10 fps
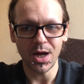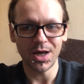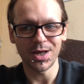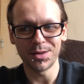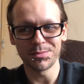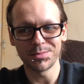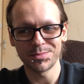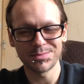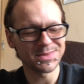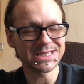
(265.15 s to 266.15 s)

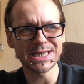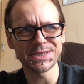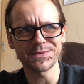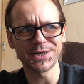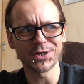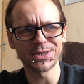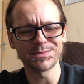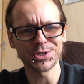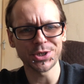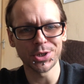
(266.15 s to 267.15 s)
Sounds very odd,
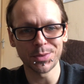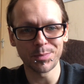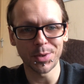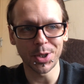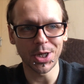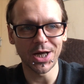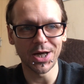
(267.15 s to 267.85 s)
I'm sure, but